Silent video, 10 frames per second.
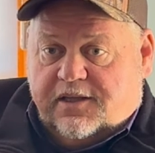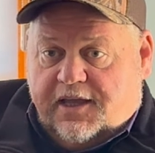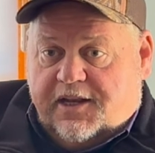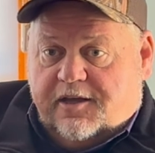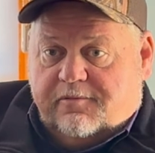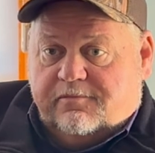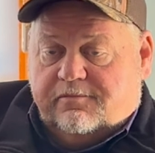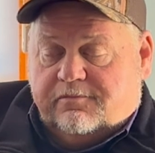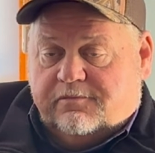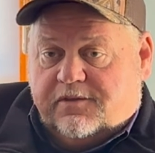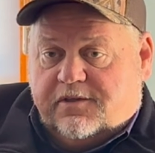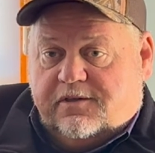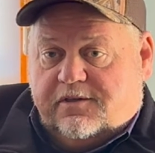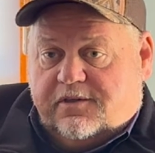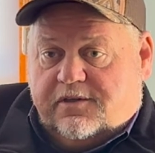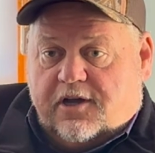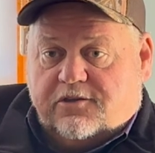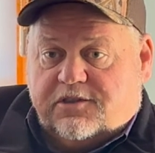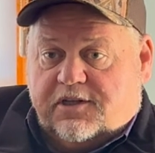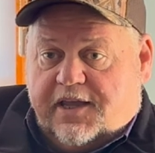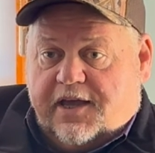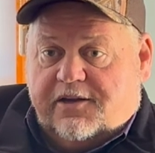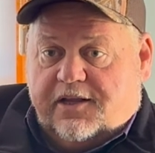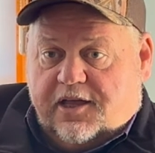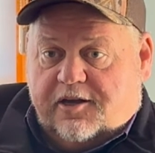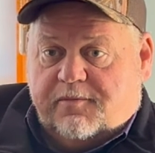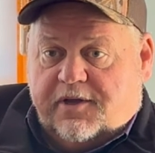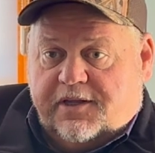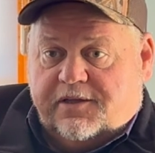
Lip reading: end up costing the county a lot of money.